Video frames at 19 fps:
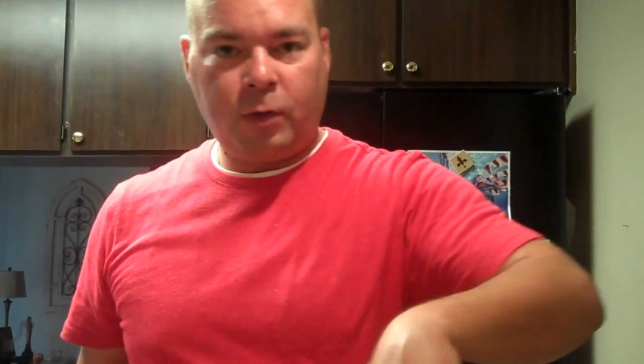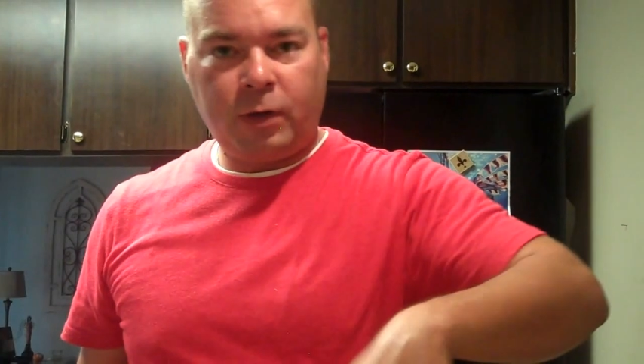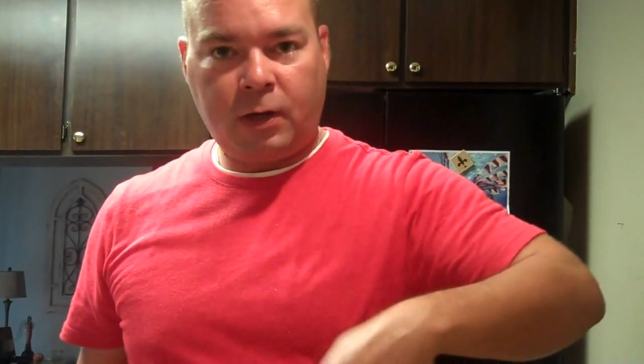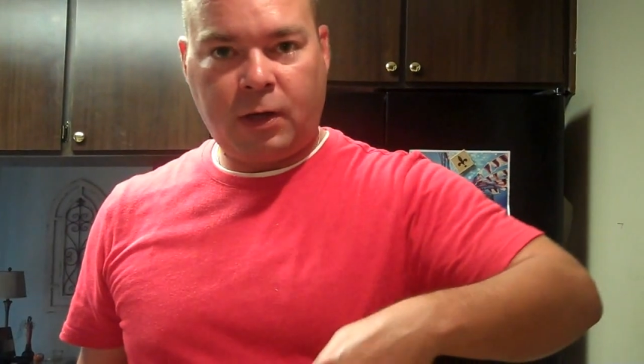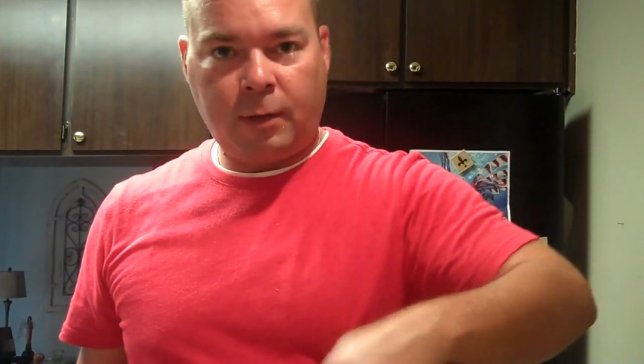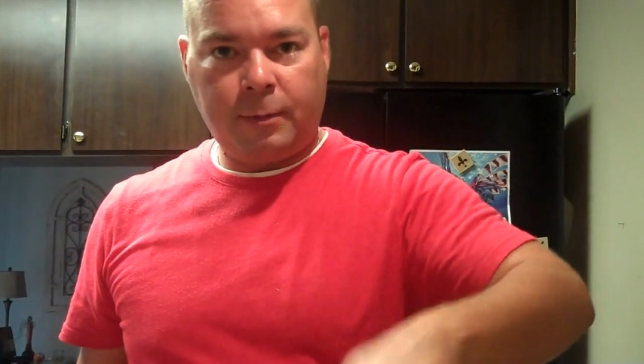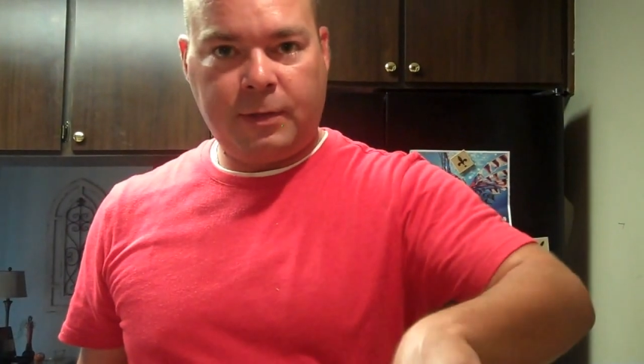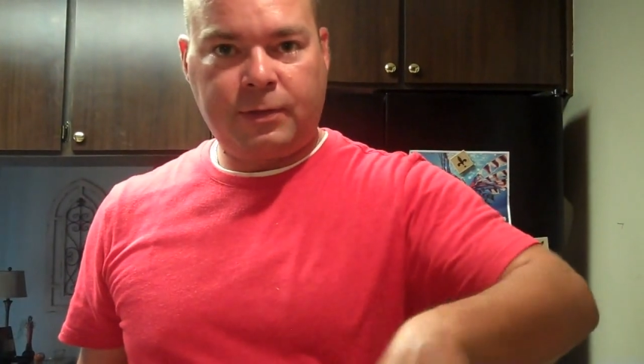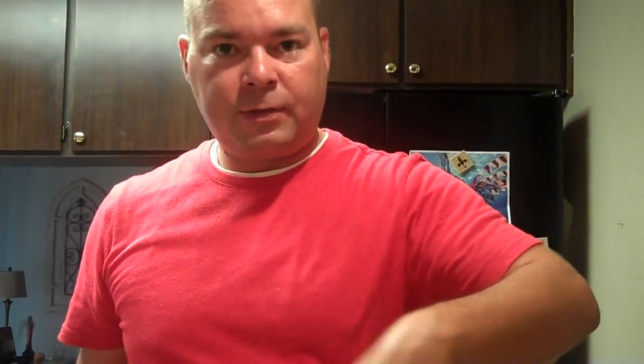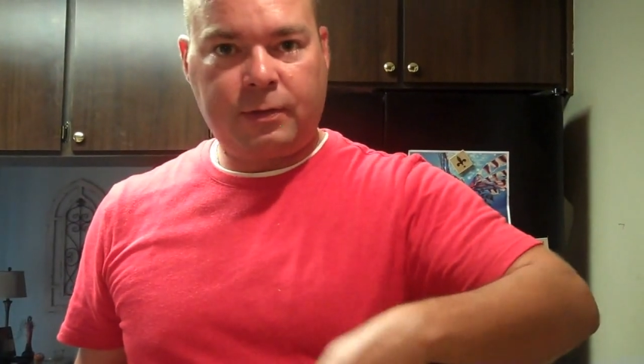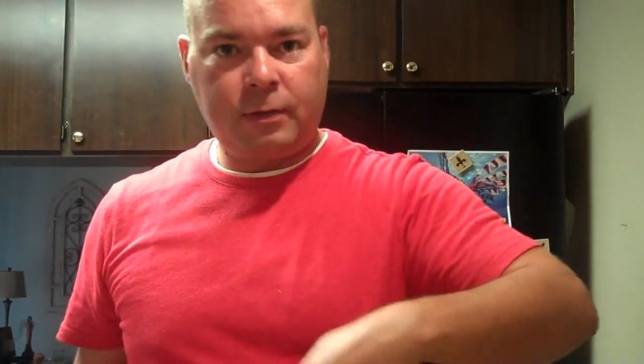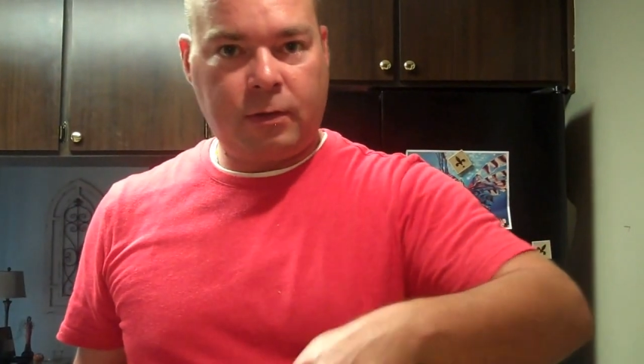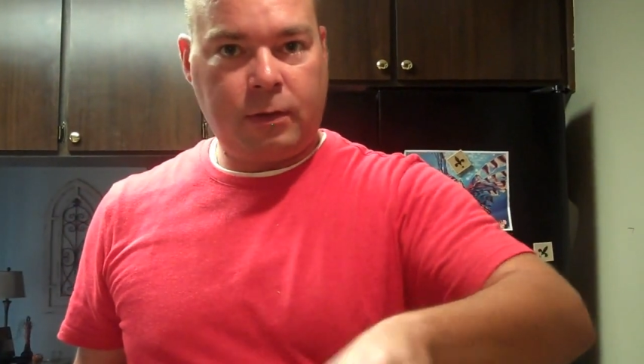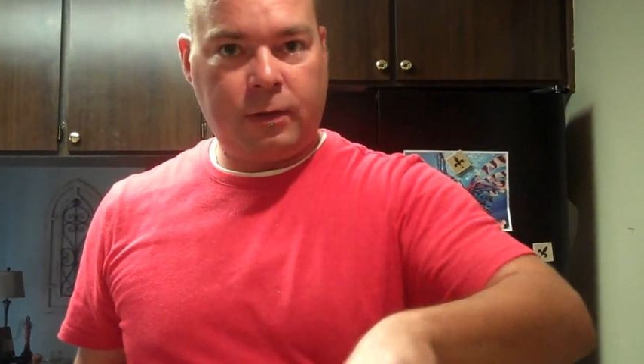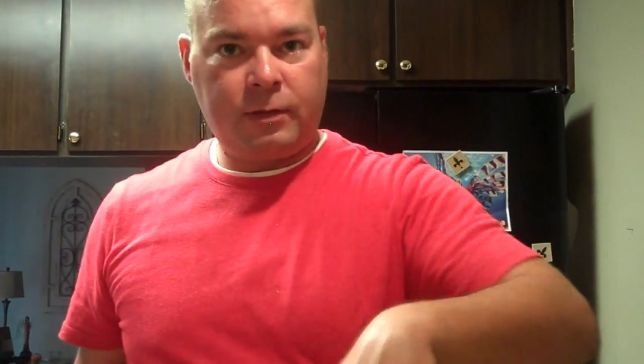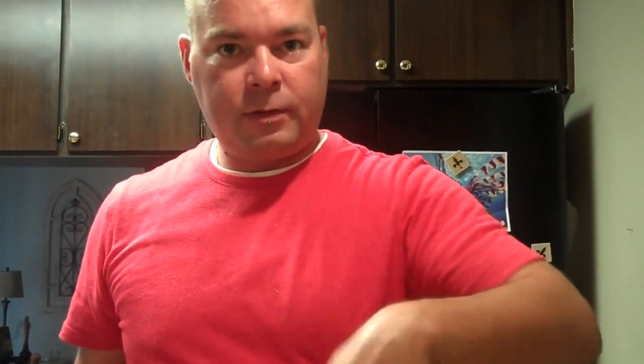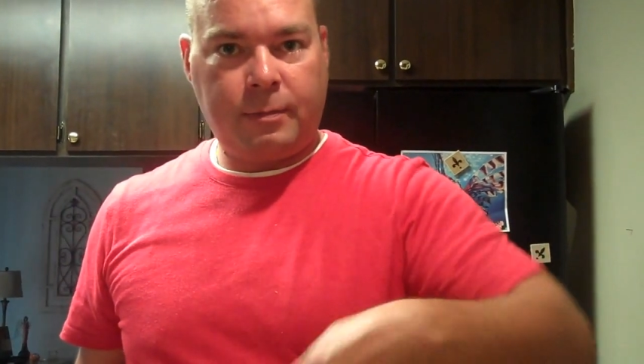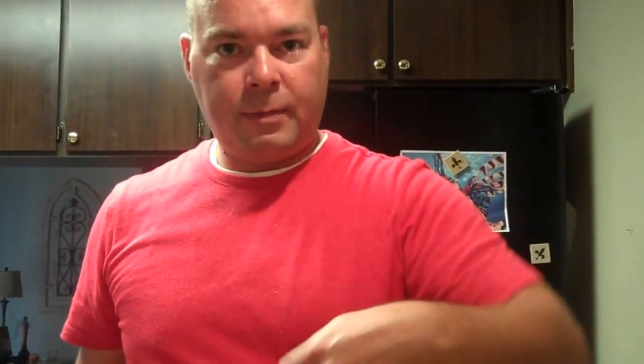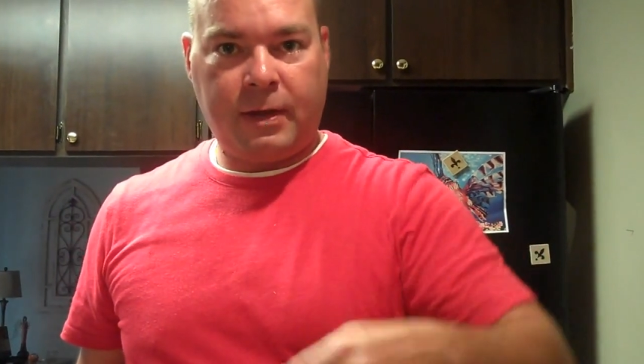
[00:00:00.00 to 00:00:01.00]
want to come and stir
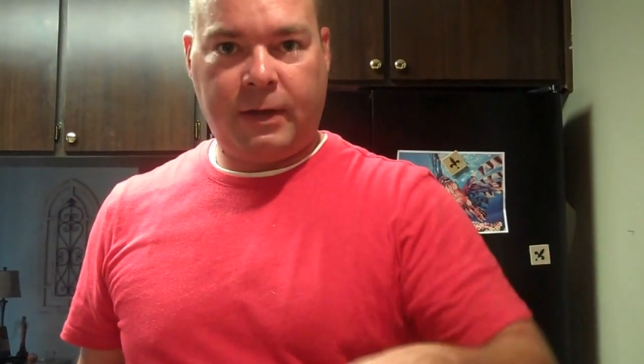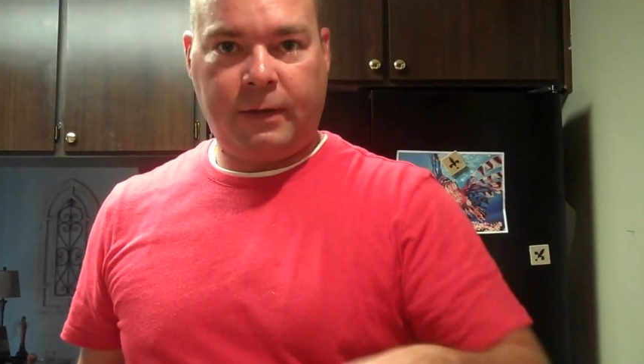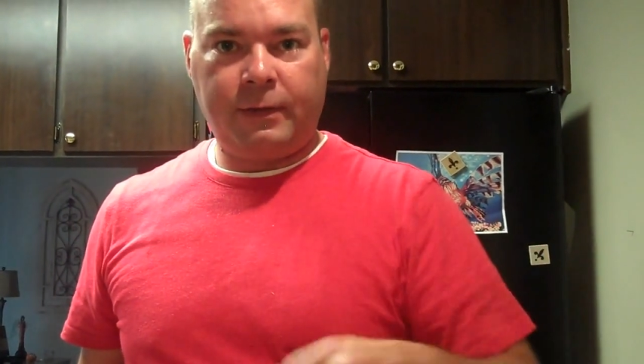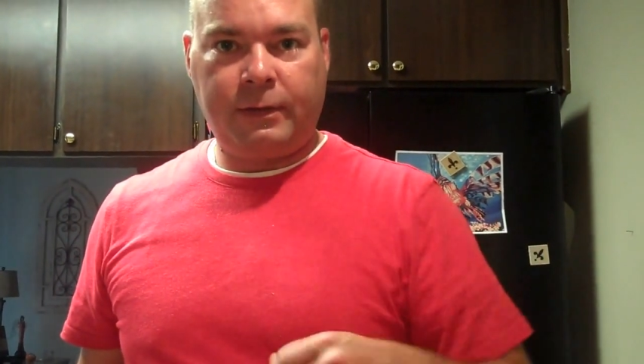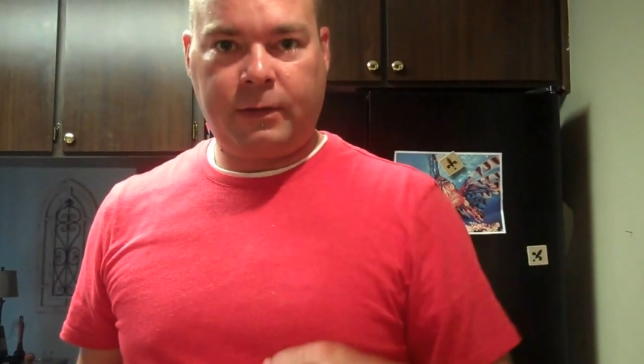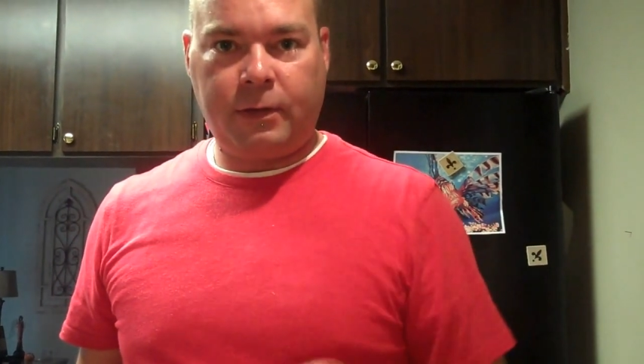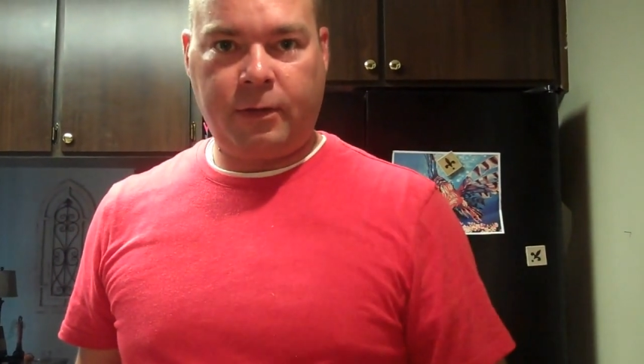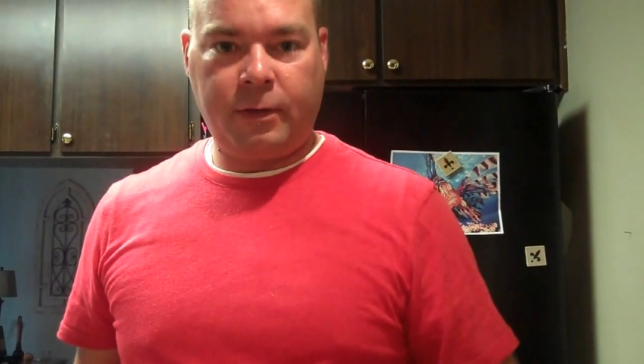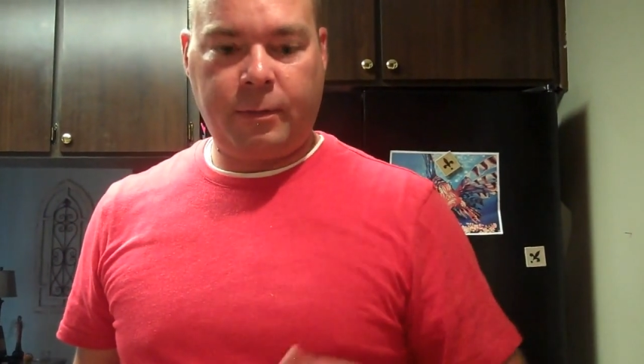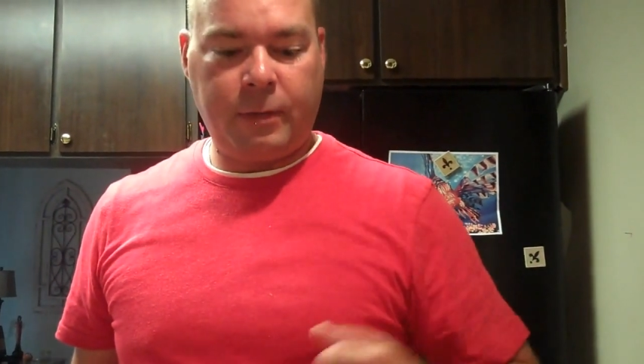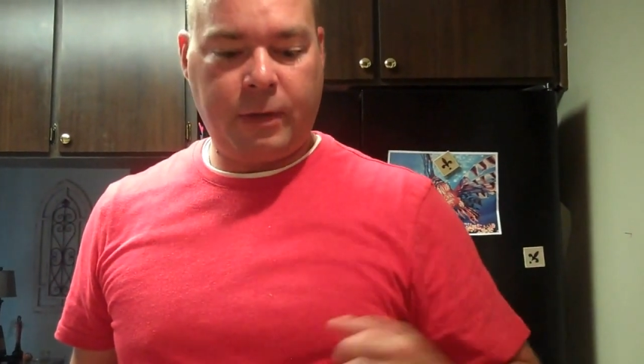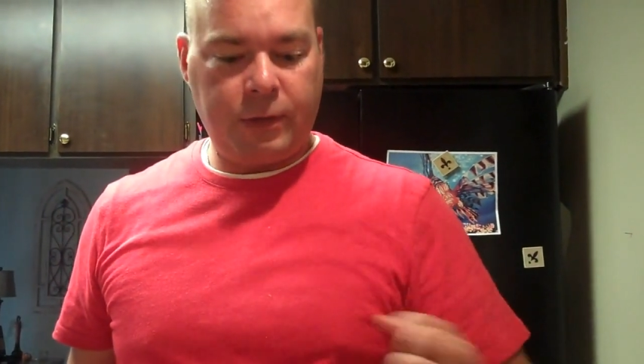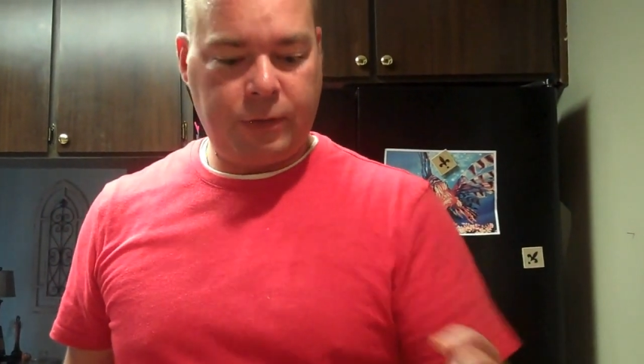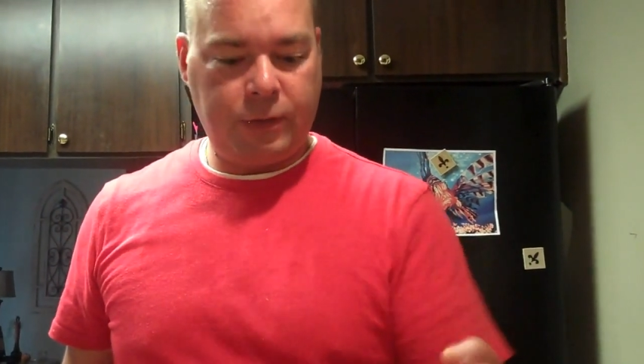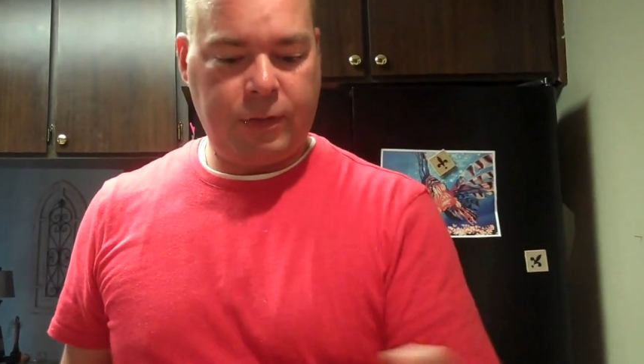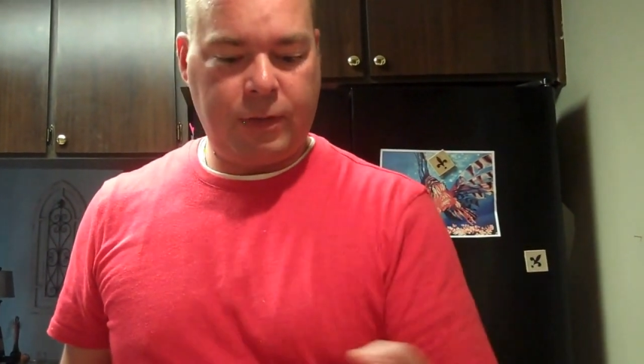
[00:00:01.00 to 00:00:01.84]
this about every 30 minutes.